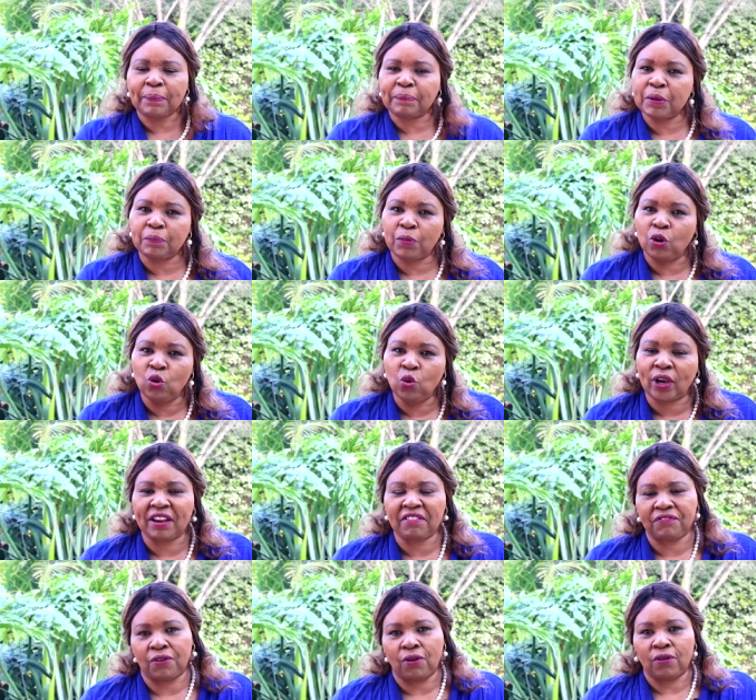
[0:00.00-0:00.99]
are people
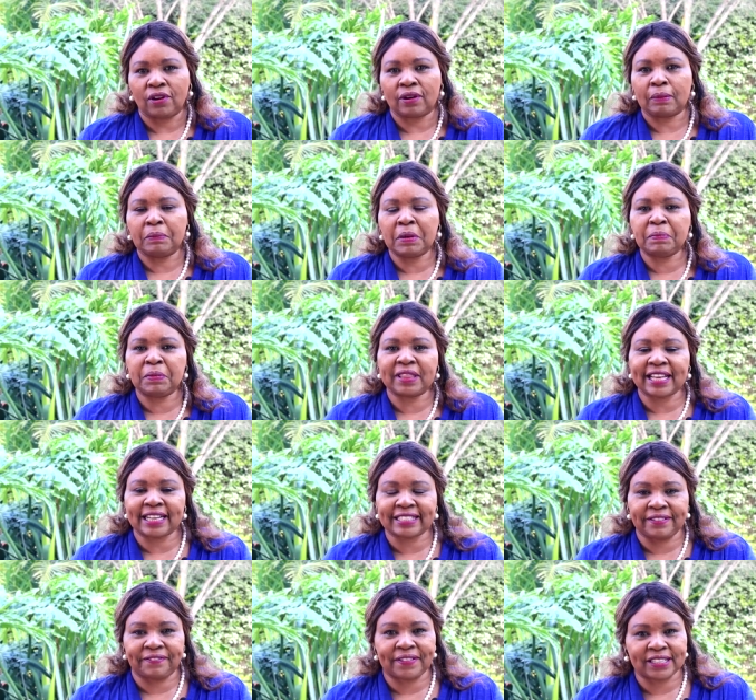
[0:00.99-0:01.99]
looking for? Maybe
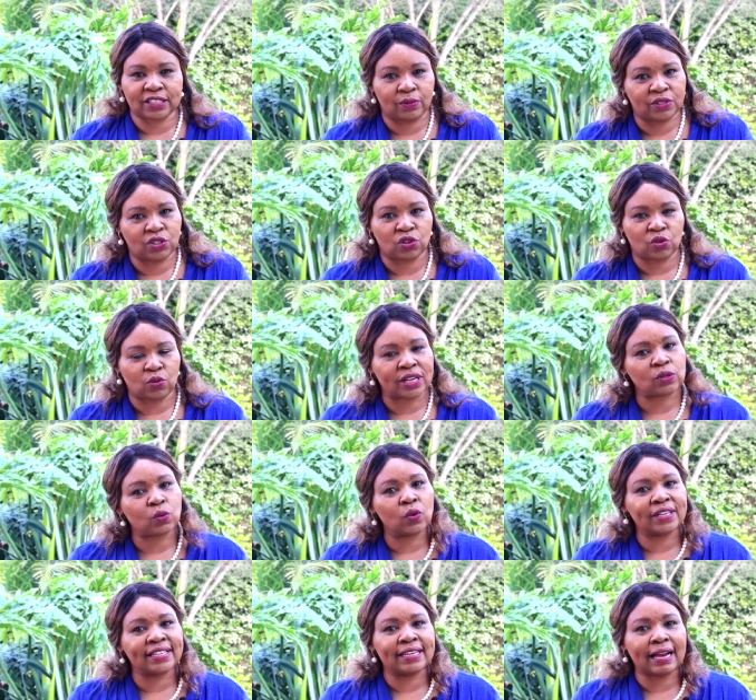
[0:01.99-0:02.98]
that's the first question to ask.
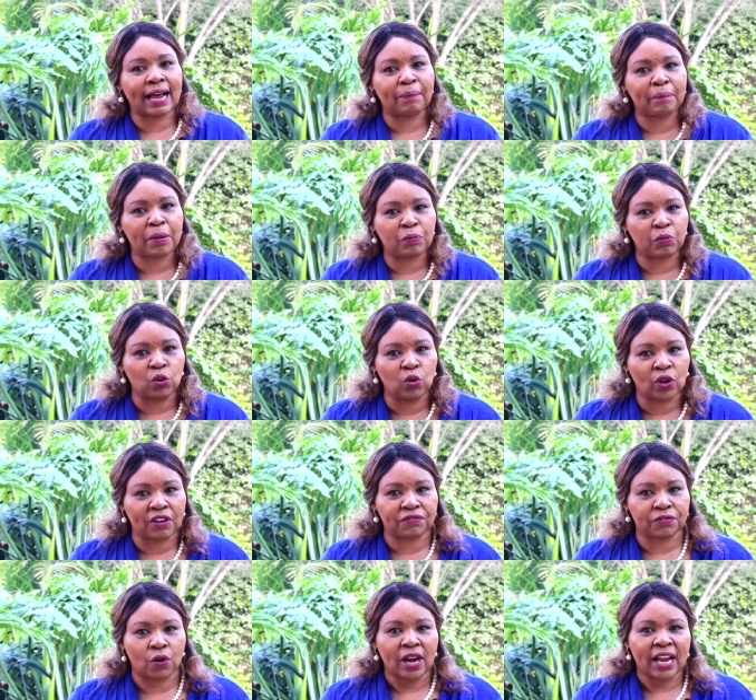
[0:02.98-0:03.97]
What are people
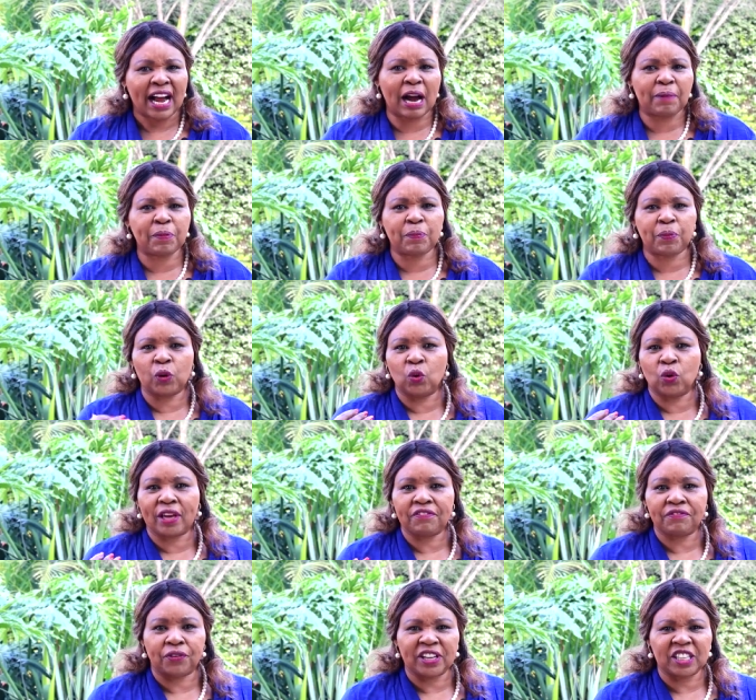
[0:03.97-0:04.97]
looking for? Are people
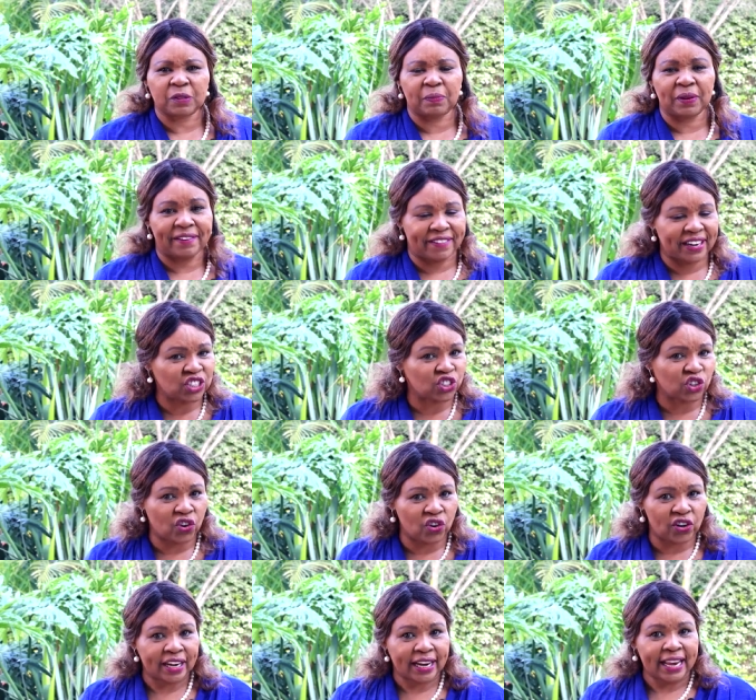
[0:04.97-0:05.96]
looking for
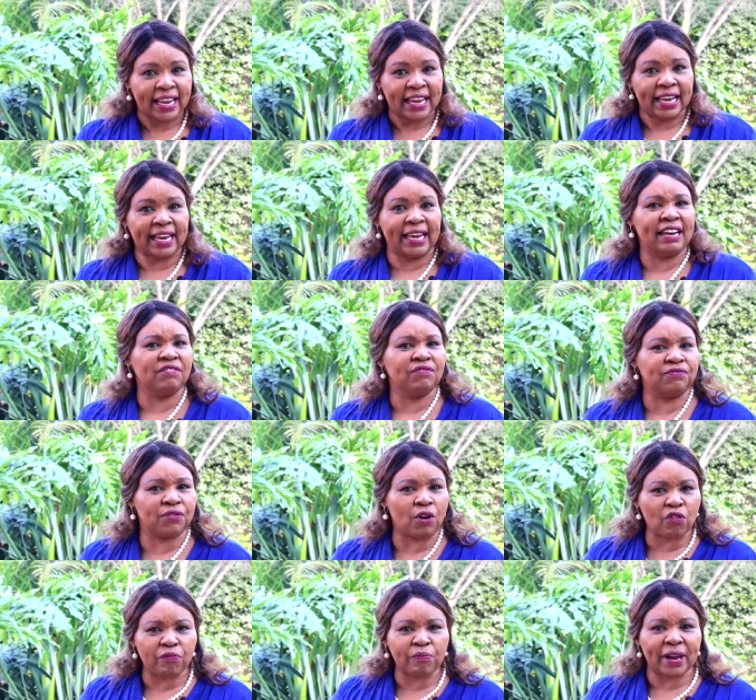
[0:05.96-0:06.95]
inspiration,
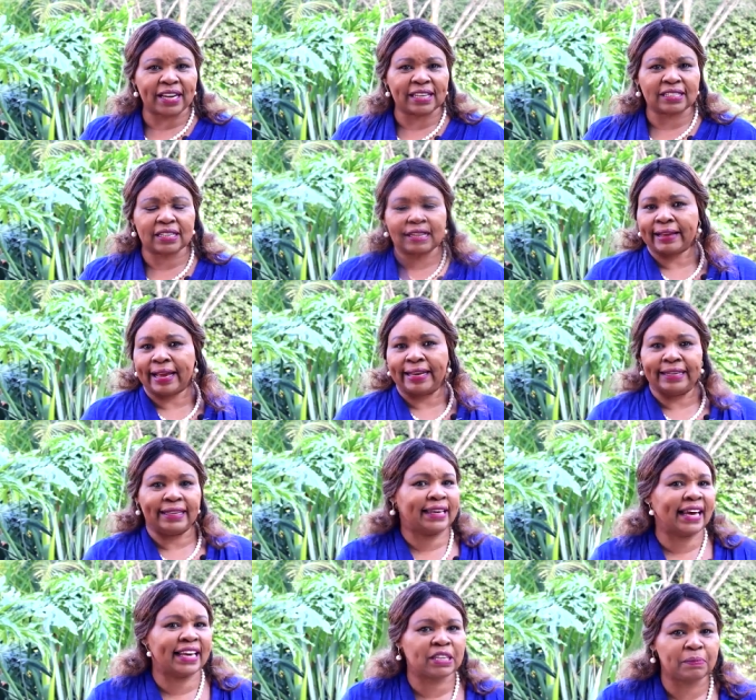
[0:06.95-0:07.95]
involvement,
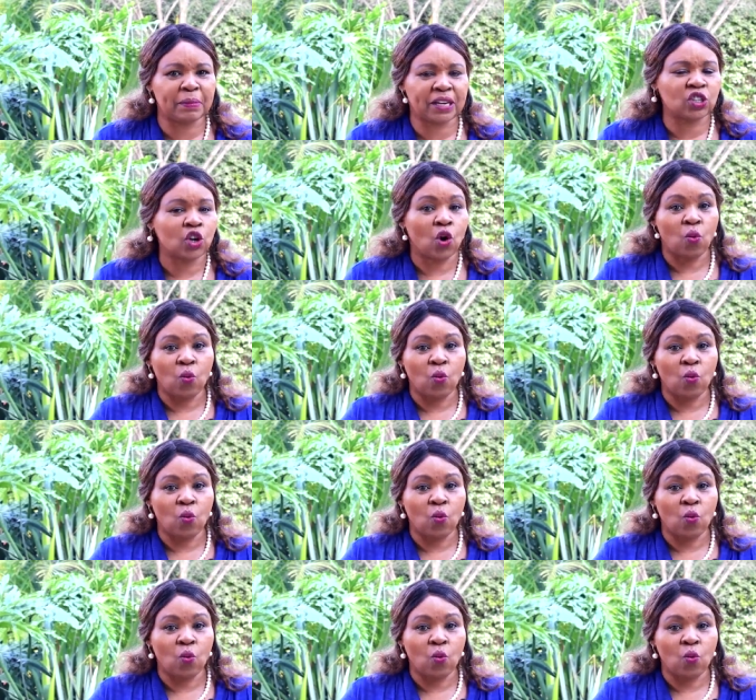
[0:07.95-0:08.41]
engagement?